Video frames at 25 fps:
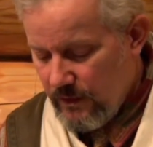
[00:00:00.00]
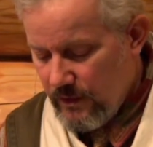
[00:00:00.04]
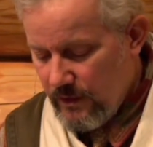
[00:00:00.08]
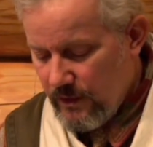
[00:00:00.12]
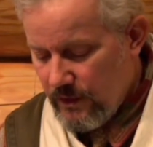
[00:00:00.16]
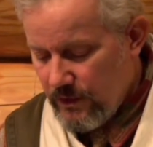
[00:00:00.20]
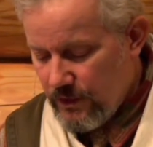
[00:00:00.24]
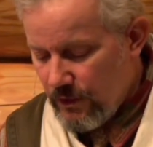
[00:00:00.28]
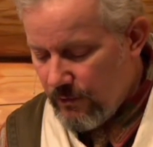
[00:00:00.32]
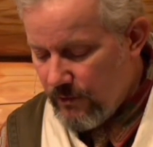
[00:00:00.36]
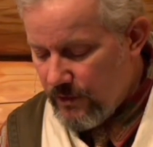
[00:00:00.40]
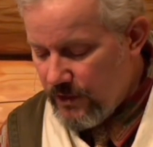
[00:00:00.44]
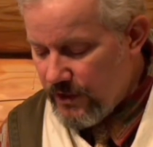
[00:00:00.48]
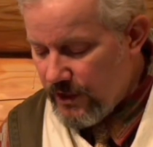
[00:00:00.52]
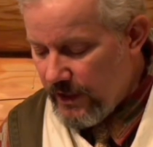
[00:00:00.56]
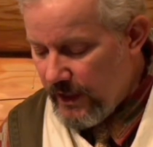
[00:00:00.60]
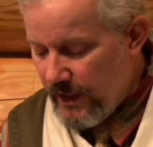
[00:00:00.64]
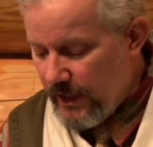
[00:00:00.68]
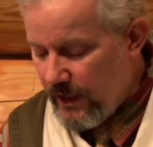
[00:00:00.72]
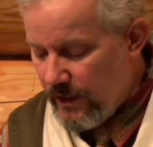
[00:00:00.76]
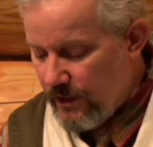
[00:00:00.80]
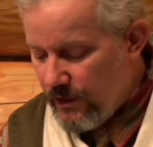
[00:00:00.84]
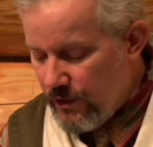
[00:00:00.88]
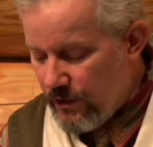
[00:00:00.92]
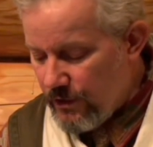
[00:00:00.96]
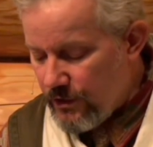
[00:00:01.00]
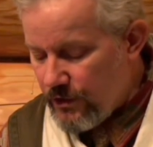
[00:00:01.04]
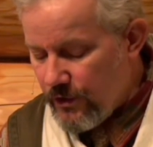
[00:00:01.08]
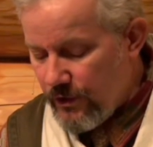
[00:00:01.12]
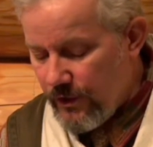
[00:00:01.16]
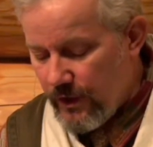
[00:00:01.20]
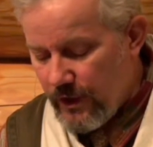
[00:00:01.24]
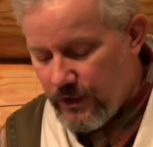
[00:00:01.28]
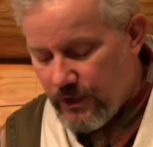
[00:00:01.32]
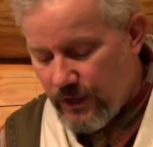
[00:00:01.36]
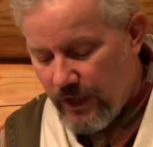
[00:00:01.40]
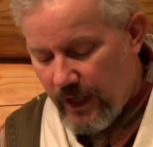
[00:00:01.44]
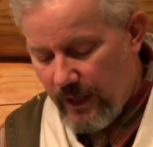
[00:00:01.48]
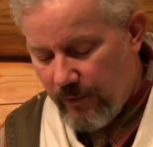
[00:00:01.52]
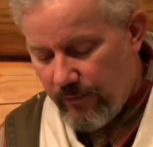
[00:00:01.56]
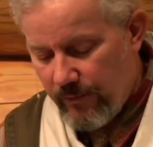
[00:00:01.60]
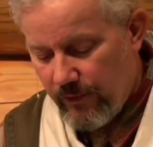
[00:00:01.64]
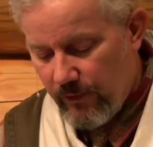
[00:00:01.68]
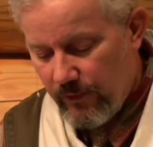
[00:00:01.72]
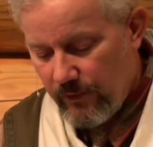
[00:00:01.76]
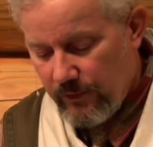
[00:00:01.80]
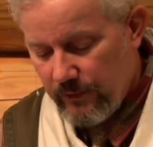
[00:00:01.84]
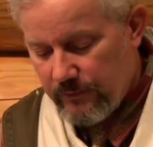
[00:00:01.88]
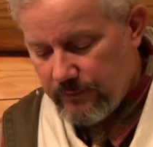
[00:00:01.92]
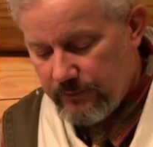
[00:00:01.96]
So Messiah used her
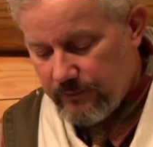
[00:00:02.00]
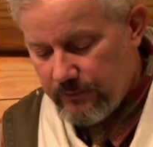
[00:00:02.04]
example.